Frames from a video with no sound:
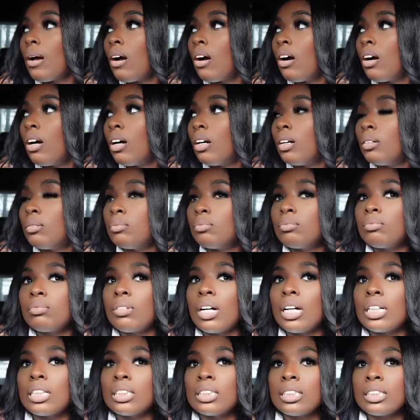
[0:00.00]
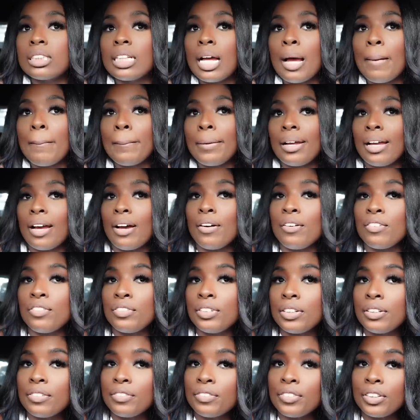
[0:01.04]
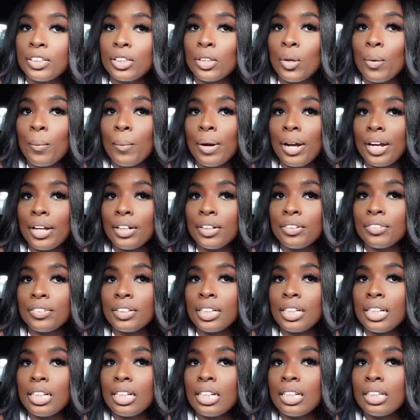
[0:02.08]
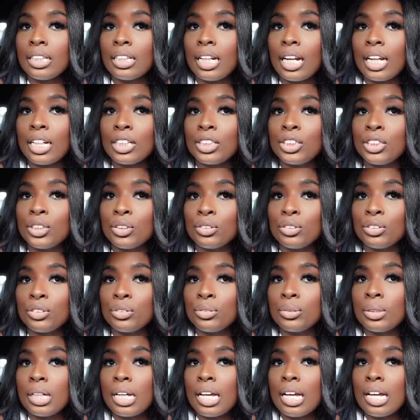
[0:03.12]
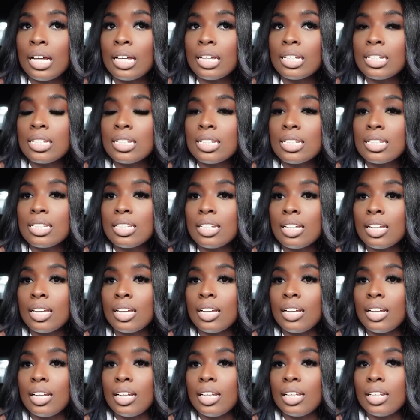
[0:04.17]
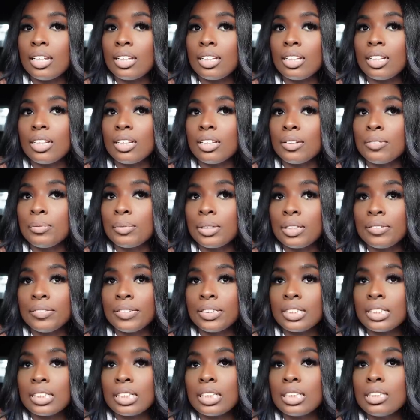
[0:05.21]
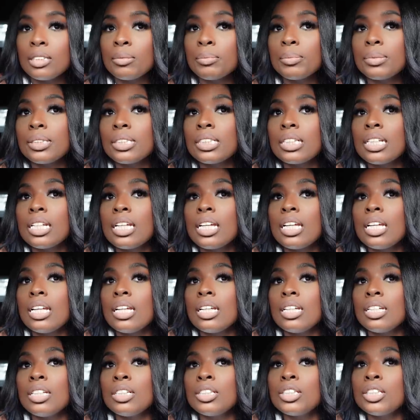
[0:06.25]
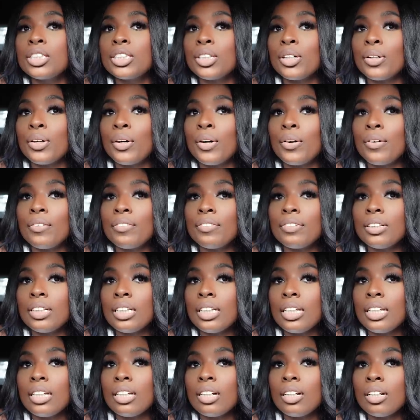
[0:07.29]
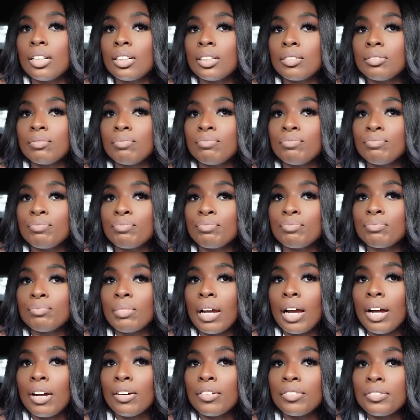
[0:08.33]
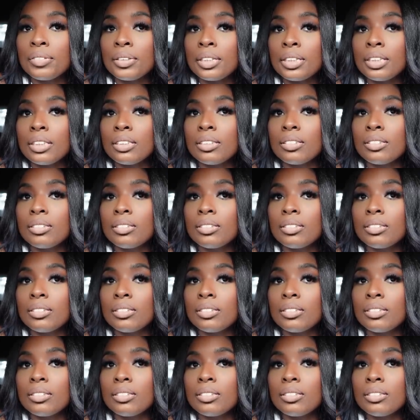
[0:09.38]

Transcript: um I just got my outfit for the winery that I showed you guys in the previous clips so hopefully um, my outfit